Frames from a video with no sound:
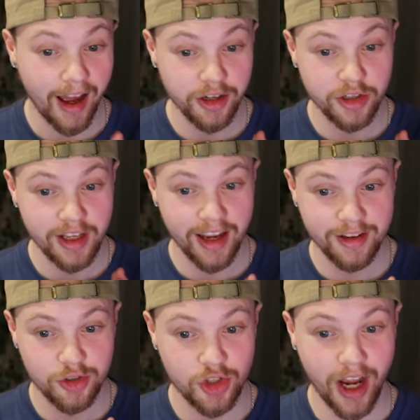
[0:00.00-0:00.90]
I just
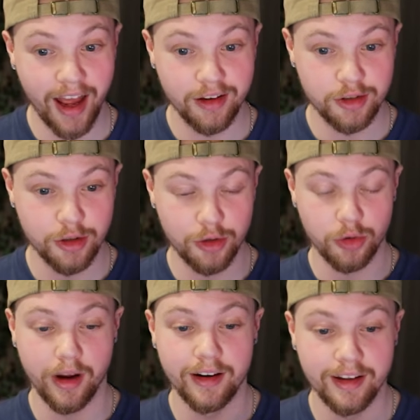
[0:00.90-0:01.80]
asked chat to
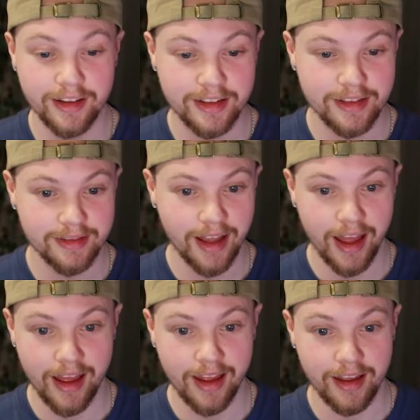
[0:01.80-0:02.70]
create us
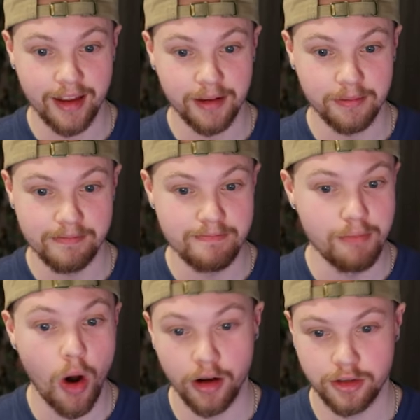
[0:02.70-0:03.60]
a
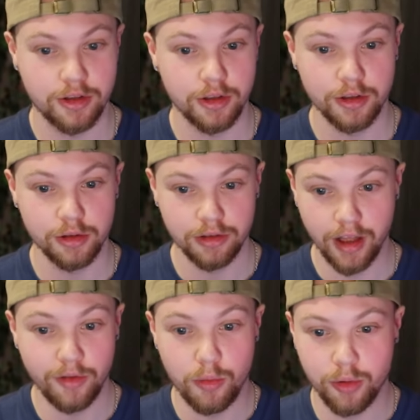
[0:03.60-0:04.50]
monster
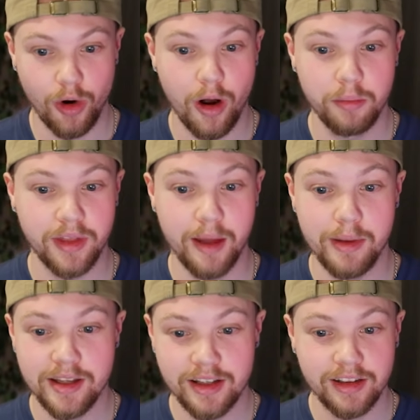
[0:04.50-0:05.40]
level prompt that
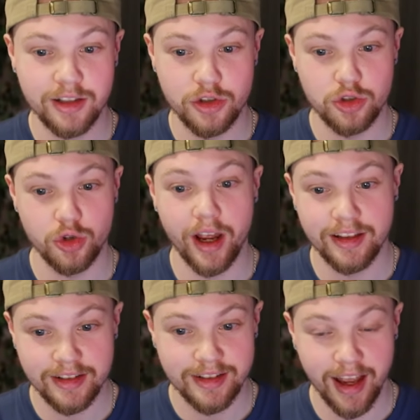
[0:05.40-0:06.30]
basically
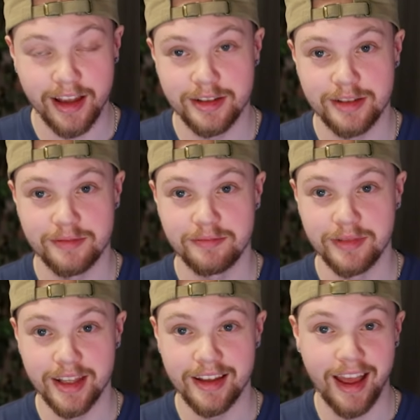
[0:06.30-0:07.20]
stress tests
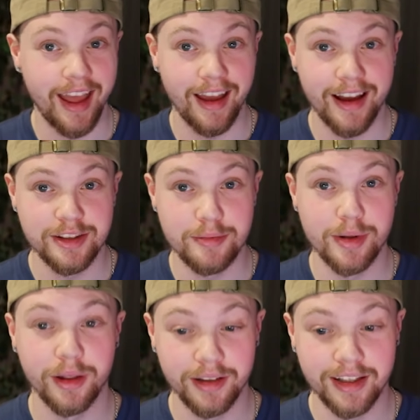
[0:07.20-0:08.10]
the AI's
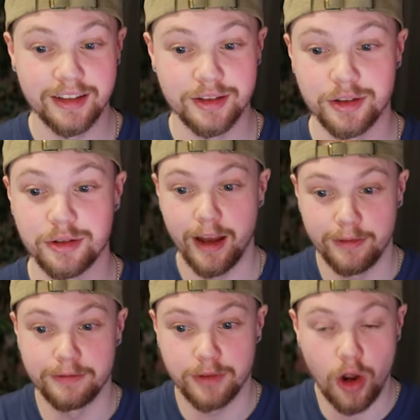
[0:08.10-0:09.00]
ability to
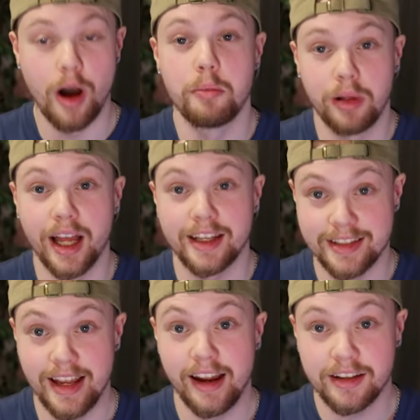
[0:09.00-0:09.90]
have complex
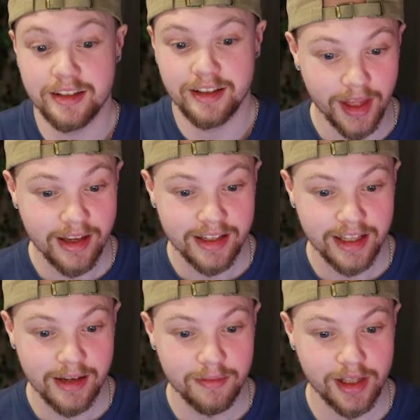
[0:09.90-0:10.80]
text. This
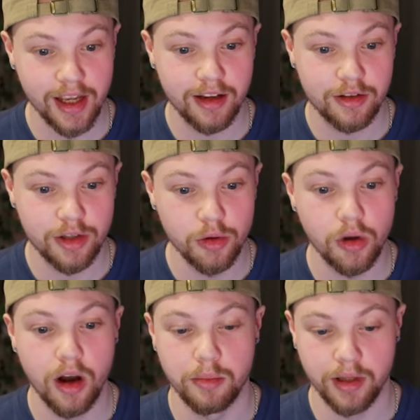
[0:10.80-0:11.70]
seems like too
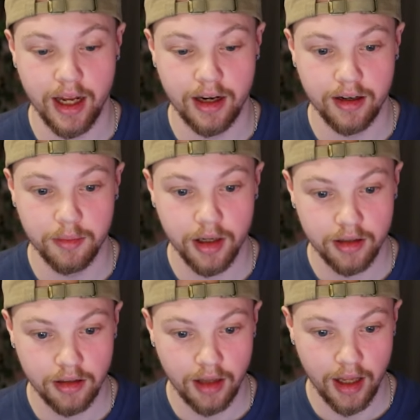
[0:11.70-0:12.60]
complicated, I'm not
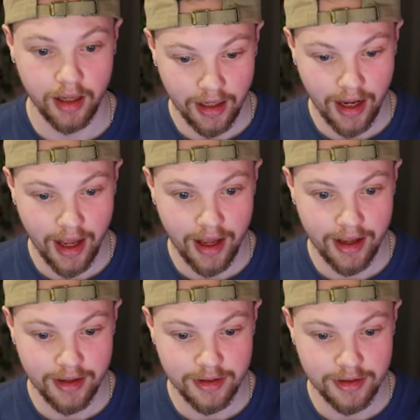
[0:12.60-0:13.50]
gonna lie. It
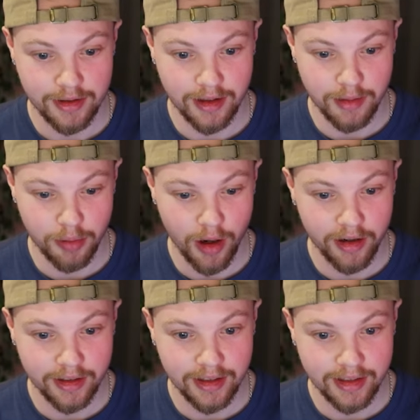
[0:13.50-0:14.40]
has the
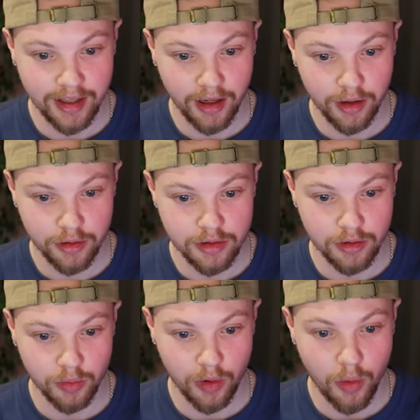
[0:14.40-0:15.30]
product details,
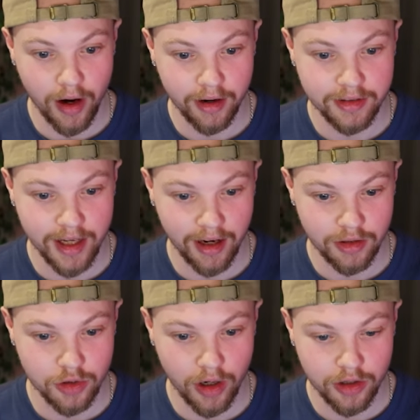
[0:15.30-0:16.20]
required
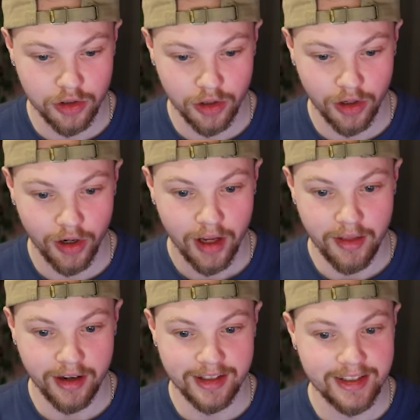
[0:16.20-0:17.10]
text structure, and
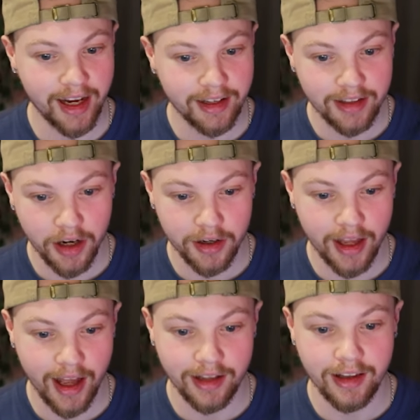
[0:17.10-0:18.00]
then secondary
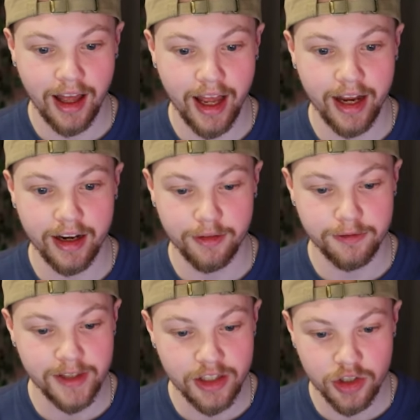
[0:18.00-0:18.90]
headline, a
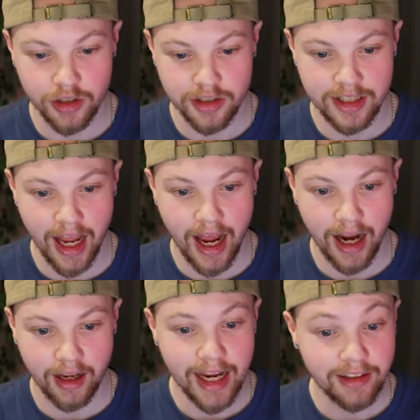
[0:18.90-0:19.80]
feature
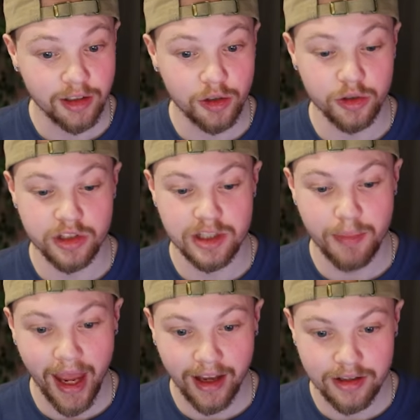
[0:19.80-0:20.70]
stack, technical
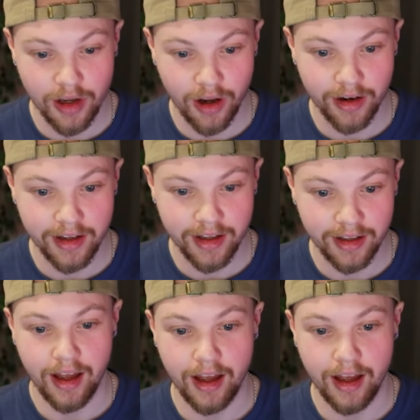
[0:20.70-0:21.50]
specs on it,